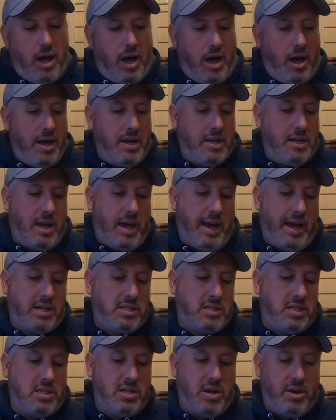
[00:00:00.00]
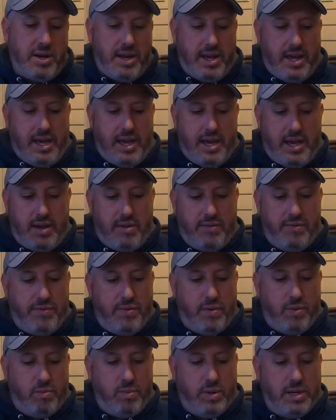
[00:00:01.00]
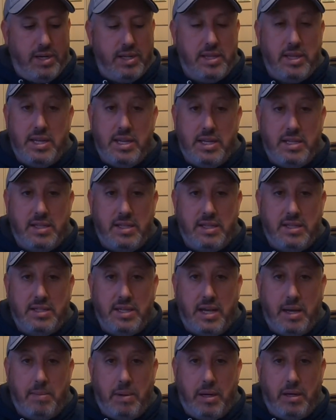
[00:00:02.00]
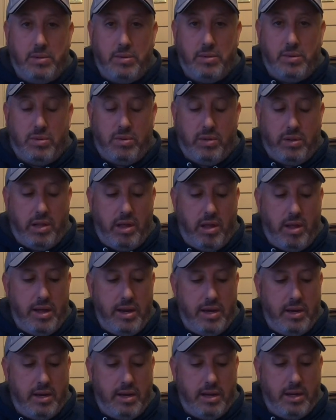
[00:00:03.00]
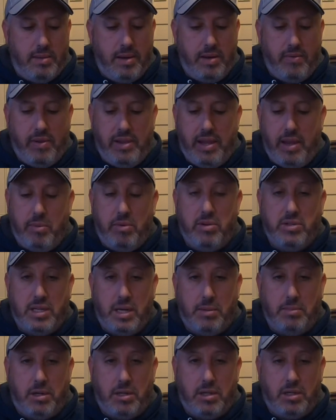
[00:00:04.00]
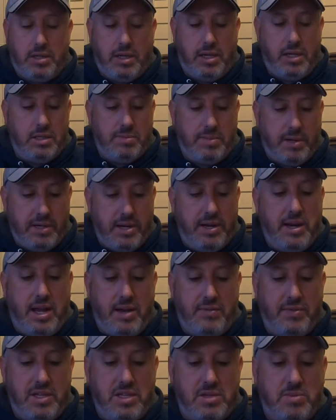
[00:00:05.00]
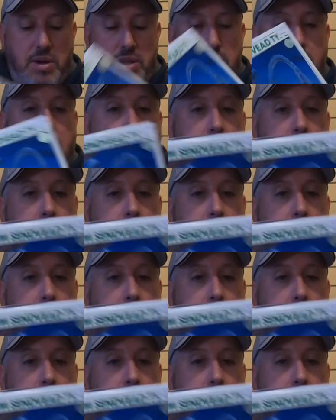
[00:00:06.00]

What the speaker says: I actually don't have one of these in the Zarbungle line. I have a number of Zarbungle kits, but I don't have this one.